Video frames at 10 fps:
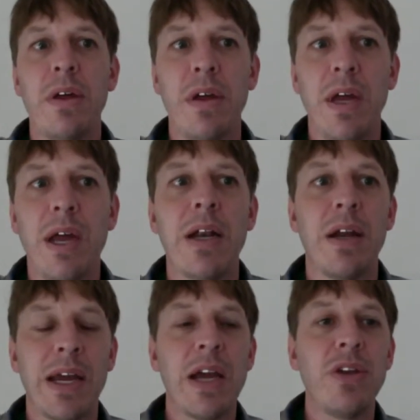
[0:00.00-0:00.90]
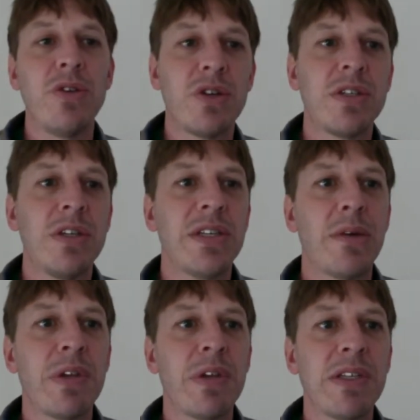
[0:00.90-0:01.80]
And again, you should see
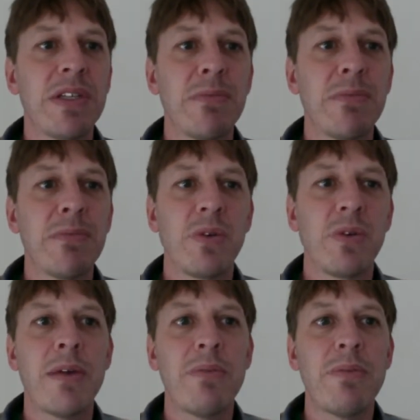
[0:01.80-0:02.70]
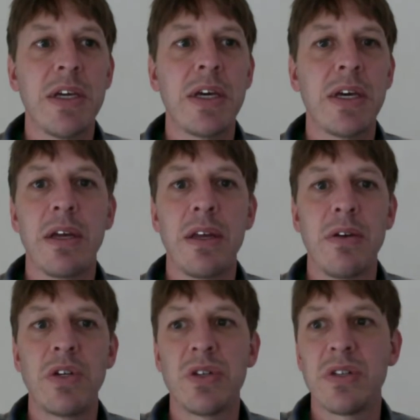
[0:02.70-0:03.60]
something similar to what I'm seeing,
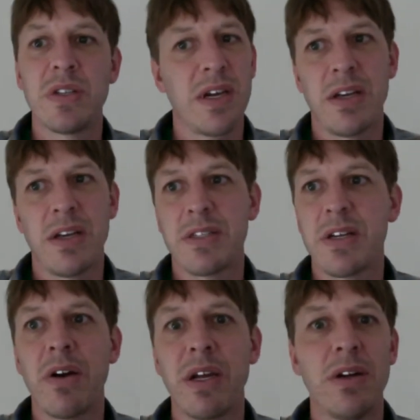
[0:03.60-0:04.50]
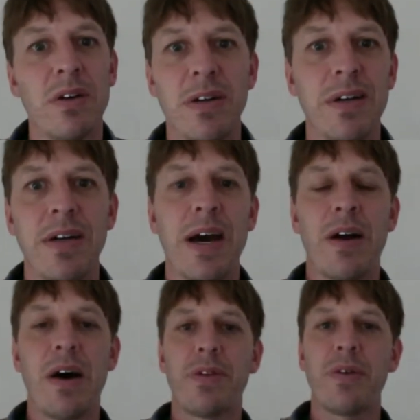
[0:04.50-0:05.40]
which is the sorry, you're not
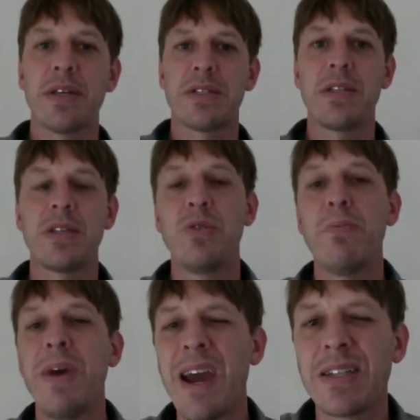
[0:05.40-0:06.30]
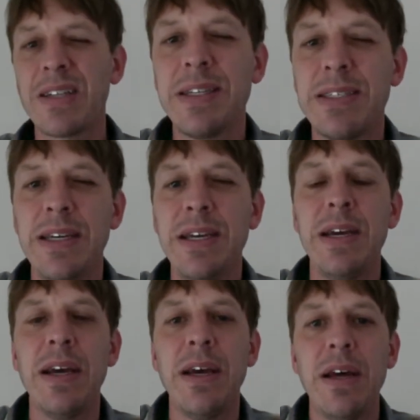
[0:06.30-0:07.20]
authorized to see this. You may actually see
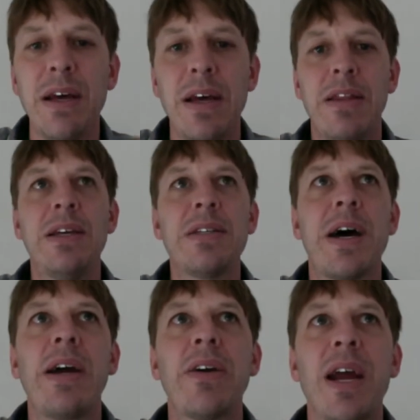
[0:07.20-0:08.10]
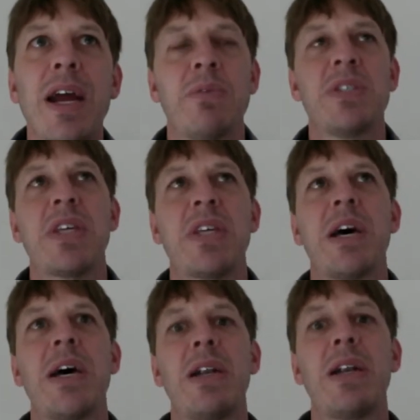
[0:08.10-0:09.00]
the entire
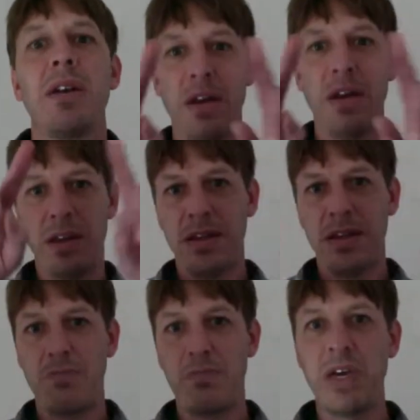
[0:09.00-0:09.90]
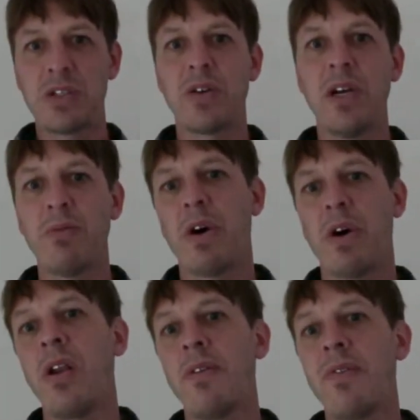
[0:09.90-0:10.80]
Amazon, that big screen
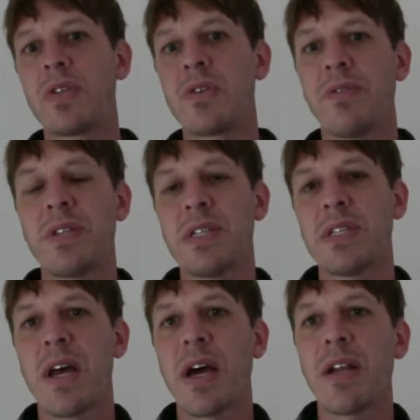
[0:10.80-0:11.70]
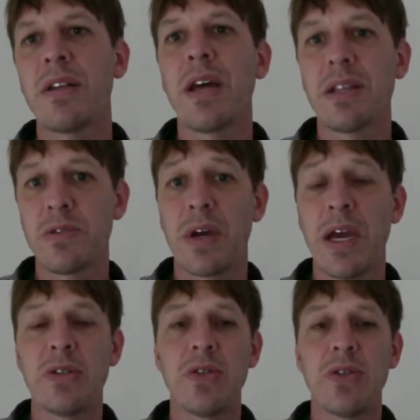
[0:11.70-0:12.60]
with all of the services on it. That's
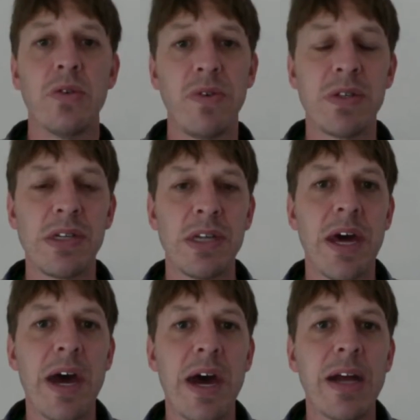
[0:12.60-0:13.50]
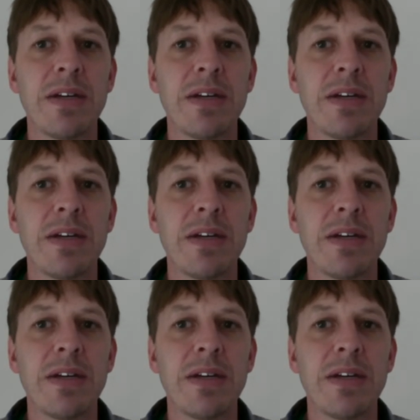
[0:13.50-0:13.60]
okay too if you see that.